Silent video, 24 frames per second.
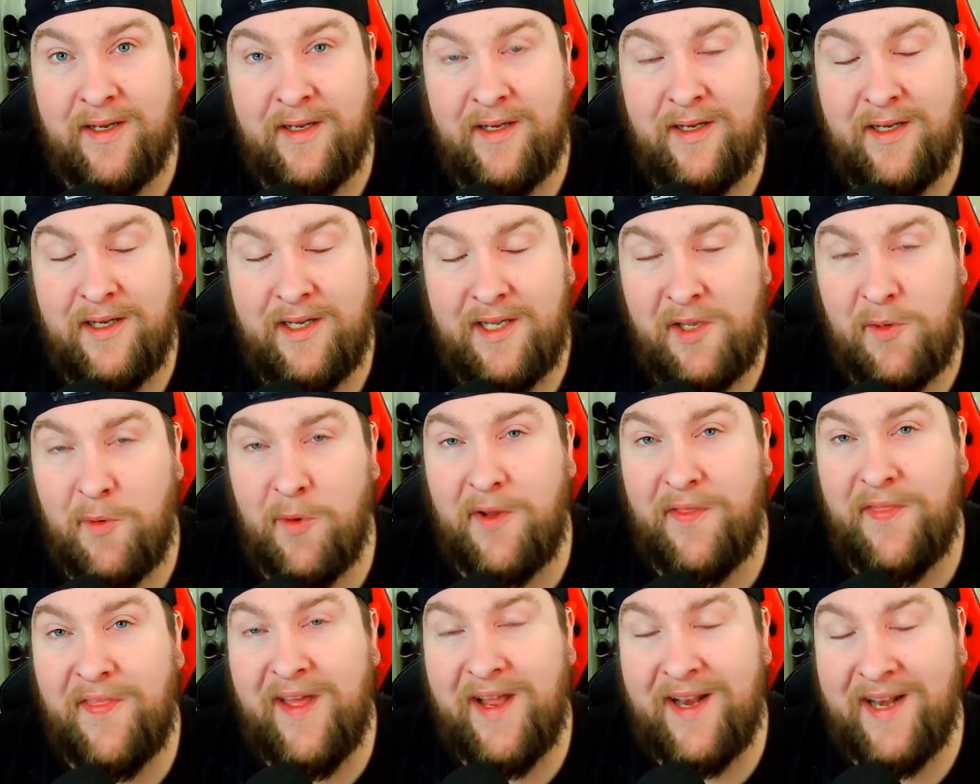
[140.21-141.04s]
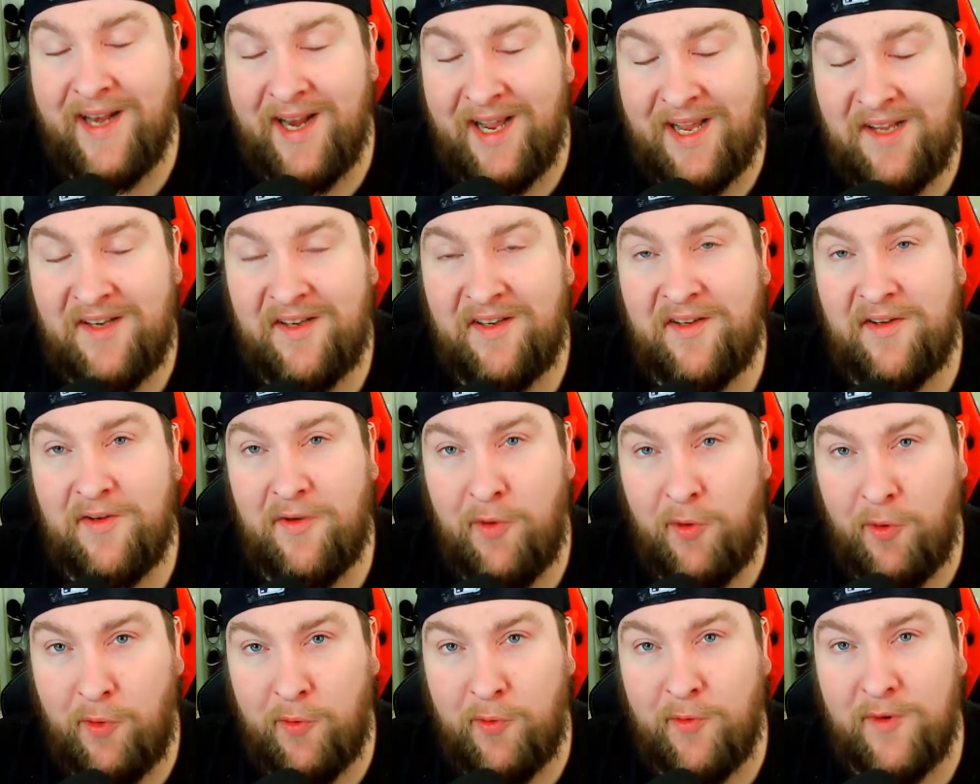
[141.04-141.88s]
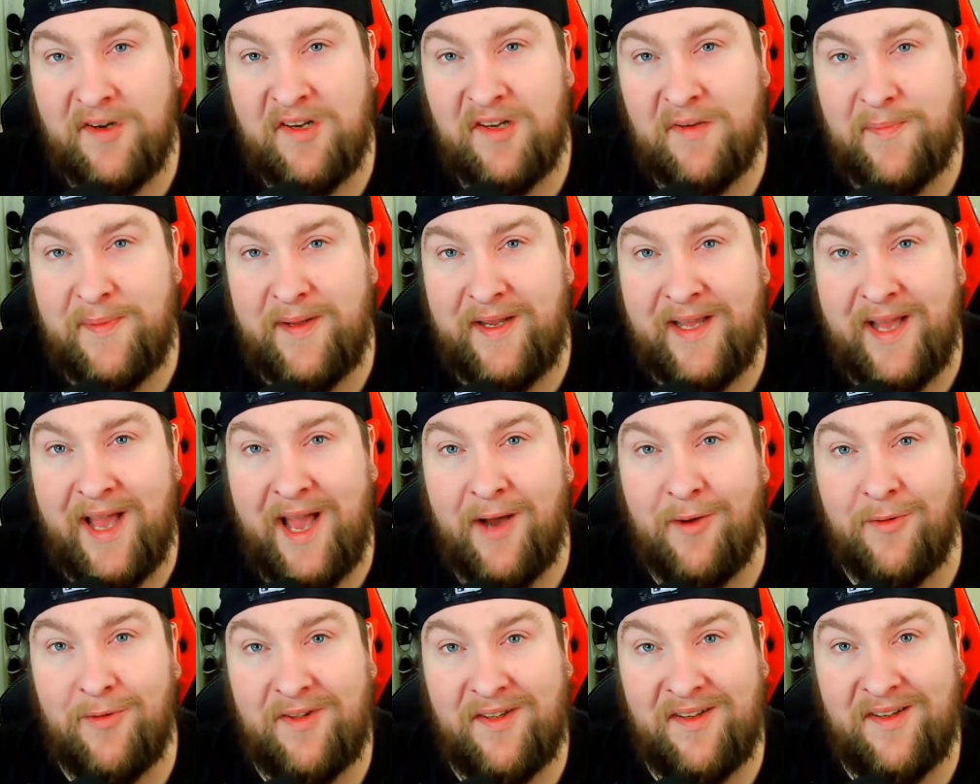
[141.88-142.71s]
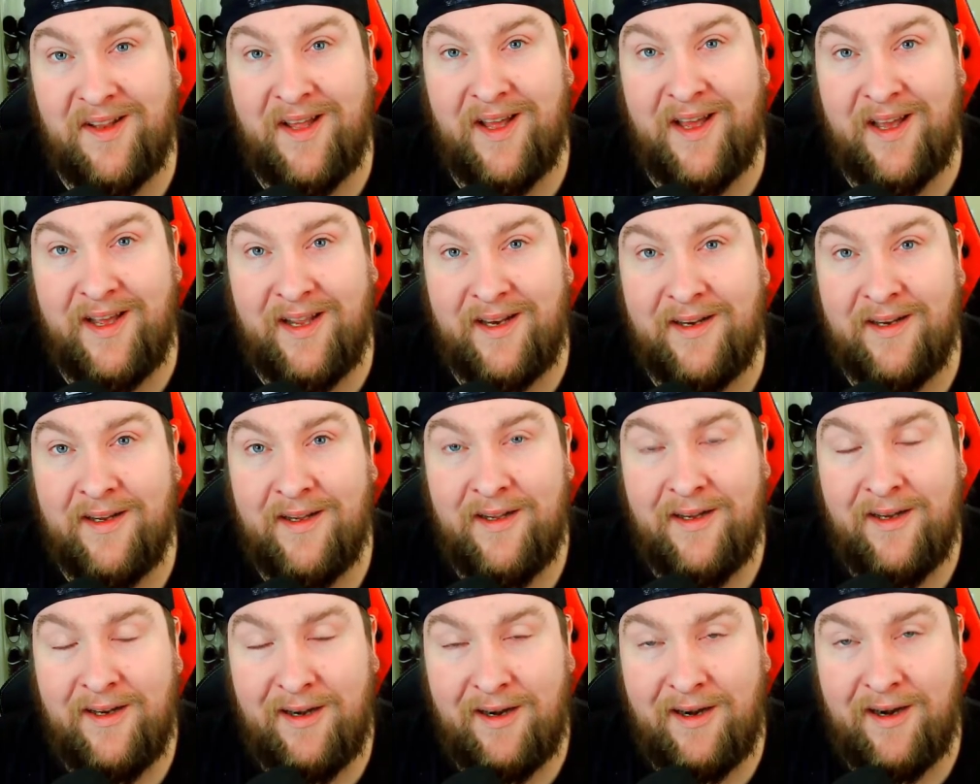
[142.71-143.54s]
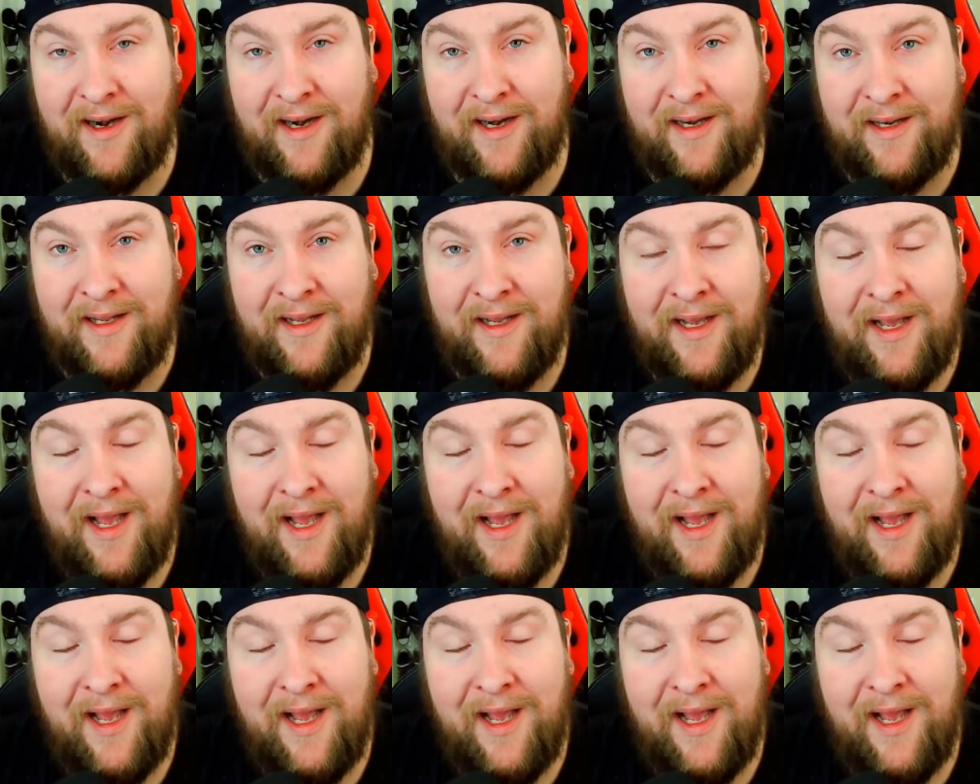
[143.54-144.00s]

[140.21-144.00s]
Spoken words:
You want that nice, crispy outside, right?